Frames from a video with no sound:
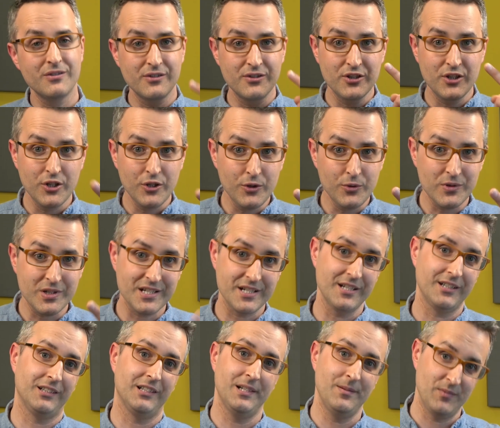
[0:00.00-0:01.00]
2
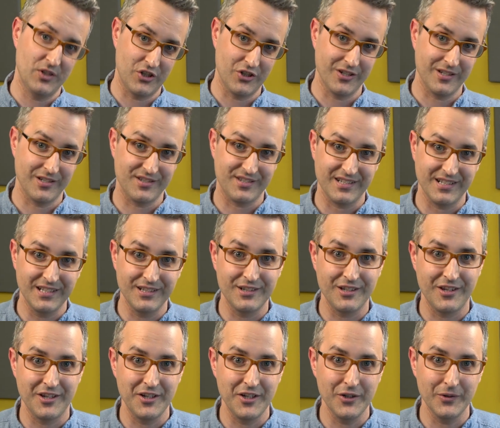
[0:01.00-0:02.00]
still images into the
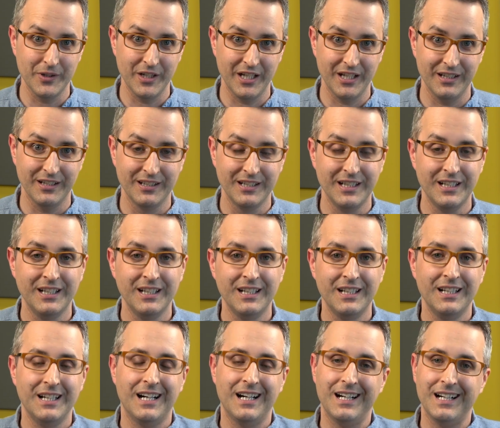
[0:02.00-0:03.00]
unit
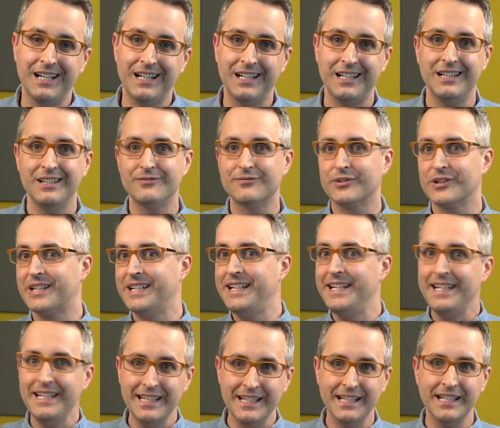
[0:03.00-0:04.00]
for
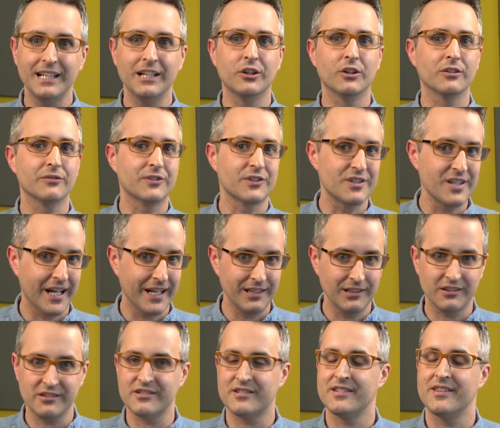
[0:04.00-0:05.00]
keying or for
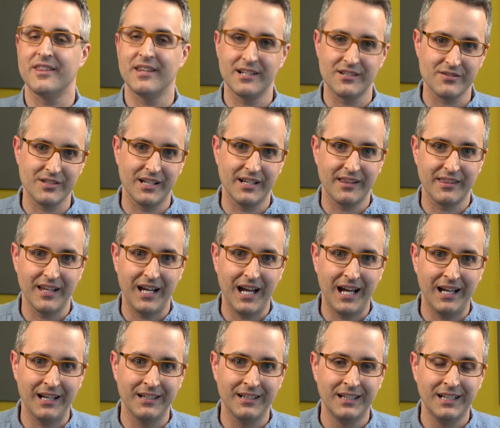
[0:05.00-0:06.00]
titles and things like
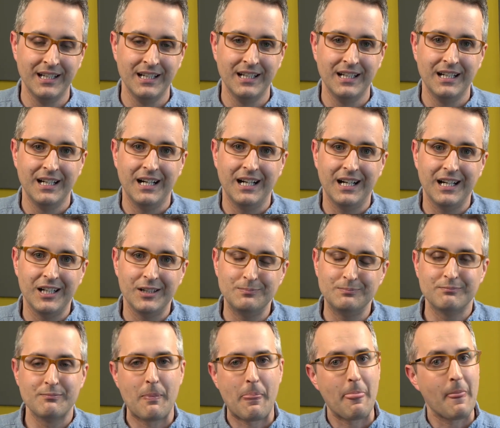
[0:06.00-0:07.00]
that. I
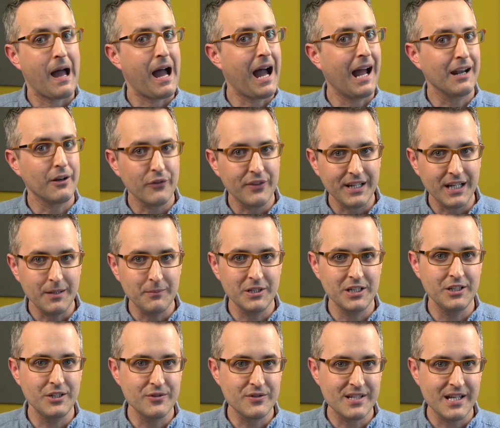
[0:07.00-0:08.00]
don't think I'm going to
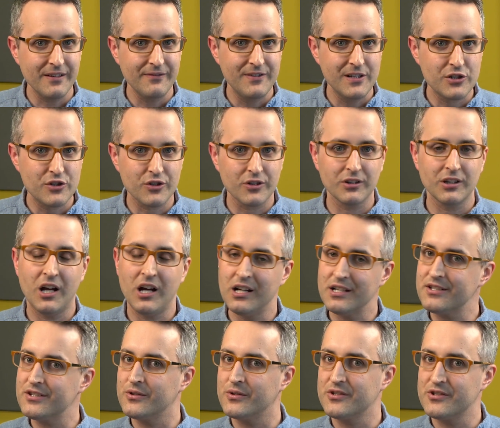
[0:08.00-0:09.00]
use that feature a lot,
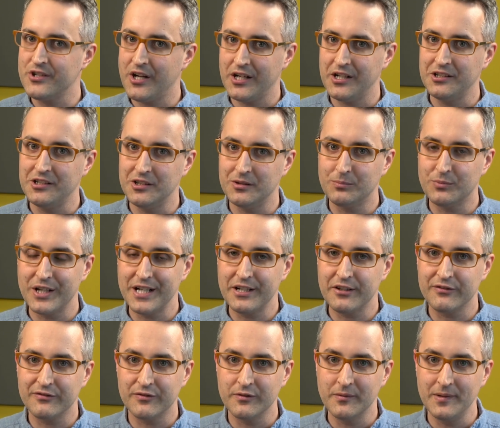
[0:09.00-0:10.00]
so it's not a deal breaker
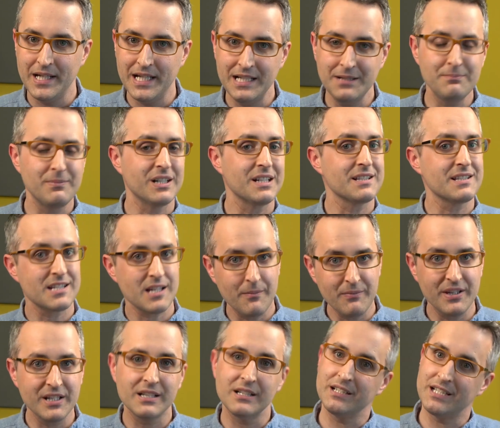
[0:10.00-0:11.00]
for me, but it's
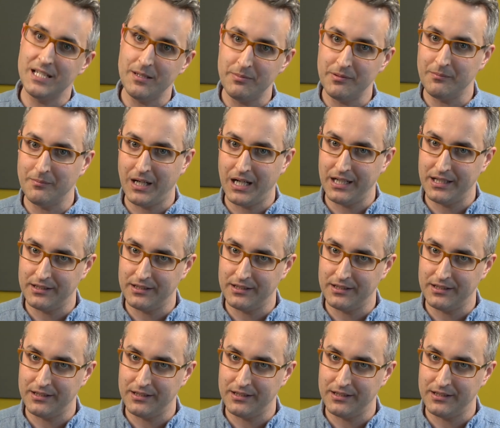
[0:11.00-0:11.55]
something to keep in mind.